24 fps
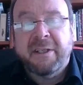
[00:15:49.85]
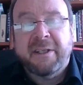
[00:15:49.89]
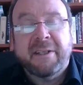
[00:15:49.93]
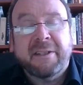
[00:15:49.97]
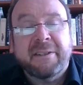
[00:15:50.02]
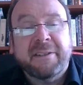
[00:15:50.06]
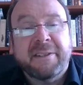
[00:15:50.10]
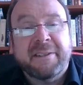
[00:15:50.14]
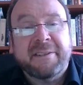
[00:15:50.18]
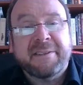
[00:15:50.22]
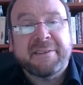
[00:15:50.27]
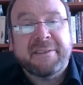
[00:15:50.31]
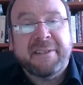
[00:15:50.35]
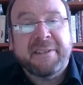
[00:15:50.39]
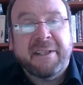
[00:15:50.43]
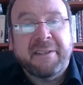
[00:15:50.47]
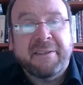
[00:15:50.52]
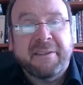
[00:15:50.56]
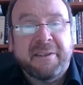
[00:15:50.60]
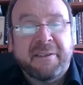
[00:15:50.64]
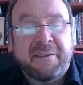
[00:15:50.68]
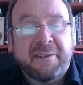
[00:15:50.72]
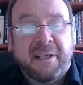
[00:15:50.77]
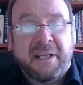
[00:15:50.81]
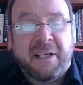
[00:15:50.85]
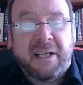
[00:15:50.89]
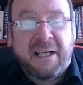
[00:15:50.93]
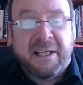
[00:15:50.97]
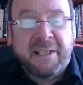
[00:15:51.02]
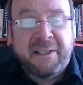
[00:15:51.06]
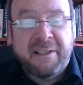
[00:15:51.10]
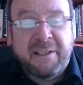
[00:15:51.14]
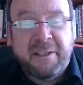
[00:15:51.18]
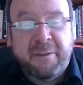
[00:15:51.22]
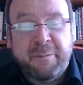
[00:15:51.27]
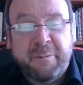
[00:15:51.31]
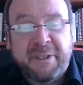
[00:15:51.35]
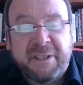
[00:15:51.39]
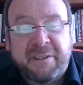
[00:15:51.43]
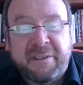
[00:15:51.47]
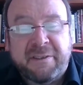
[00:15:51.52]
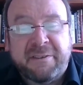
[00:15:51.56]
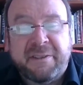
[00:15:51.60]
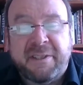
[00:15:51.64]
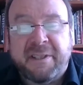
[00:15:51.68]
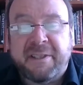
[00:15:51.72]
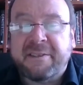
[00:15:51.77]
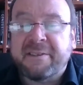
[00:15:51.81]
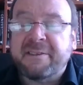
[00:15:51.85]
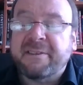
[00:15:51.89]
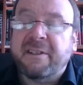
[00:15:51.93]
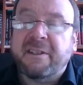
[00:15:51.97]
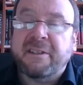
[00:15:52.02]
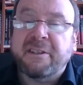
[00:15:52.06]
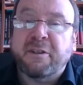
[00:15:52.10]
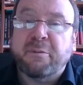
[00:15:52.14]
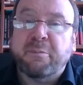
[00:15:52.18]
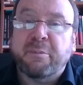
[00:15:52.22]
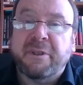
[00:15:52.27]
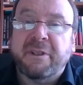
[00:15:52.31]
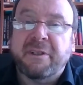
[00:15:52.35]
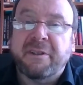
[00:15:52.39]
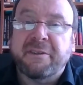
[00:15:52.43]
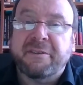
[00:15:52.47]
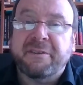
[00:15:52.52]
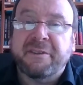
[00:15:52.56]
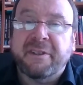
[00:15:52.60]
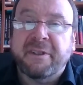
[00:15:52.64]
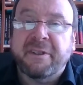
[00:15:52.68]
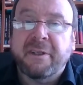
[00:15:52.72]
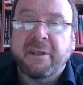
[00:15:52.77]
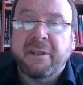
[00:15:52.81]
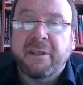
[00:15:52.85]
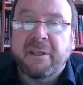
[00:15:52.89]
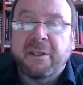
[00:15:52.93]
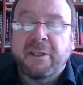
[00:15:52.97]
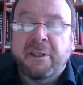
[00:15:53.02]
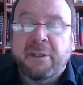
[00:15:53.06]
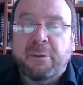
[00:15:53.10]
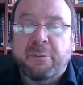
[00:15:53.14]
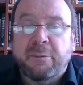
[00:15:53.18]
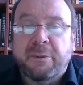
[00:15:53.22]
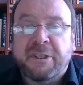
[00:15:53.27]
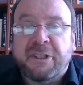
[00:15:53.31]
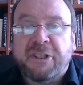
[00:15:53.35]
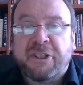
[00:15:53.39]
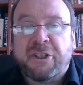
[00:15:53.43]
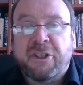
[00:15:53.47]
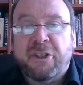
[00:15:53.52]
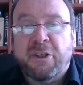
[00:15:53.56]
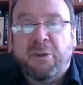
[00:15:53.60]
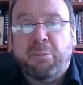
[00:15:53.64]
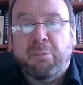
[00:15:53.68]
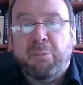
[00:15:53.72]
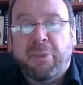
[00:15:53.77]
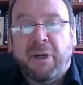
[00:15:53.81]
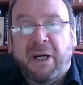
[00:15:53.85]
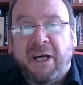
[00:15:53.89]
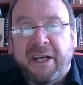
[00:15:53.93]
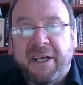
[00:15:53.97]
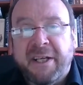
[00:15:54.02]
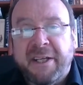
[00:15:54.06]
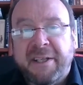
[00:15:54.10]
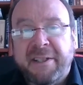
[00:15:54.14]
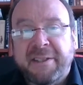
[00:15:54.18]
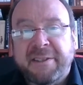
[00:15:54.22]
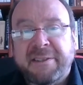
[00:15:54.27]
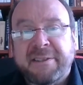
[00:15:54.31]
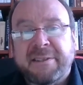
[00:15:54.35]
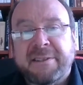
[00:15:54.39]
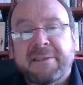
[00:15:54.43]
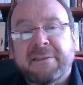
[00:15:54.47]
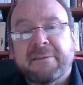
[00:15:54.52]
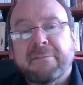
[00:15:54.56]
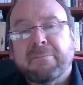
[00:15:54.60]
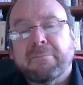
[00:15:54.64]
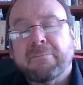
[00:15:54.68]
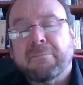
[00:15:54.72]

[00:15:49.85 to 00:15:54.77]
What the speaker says: an extended unlimited tax liability, which combines